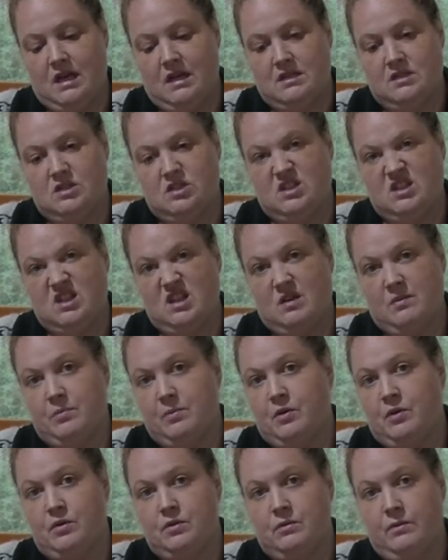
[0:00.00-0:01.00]
it's just going to
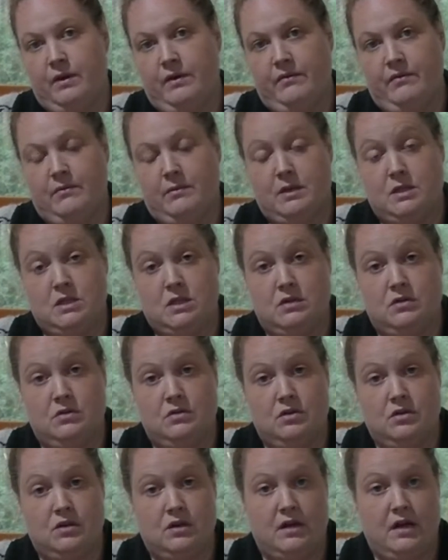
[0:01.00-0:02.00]
pull away from each other
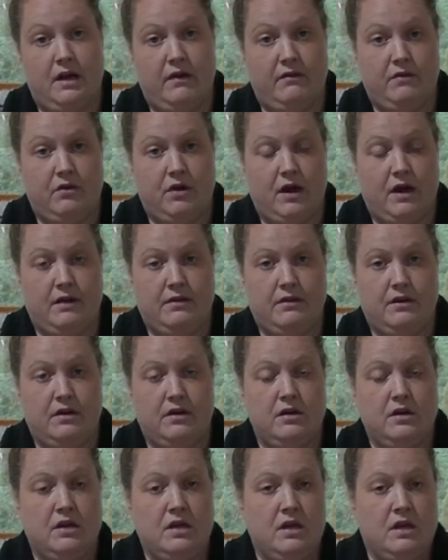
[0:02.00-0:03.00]
and you're going to have a crack there.
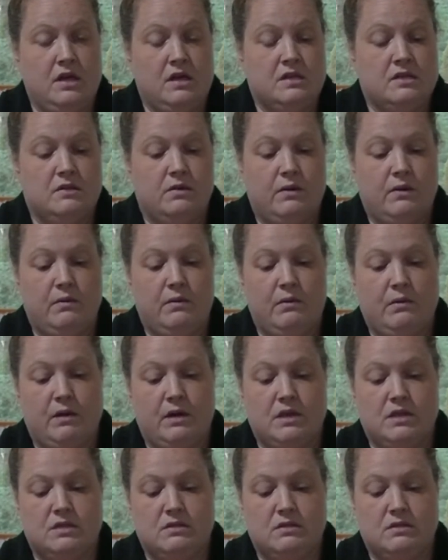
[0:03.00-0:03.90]
So what we want to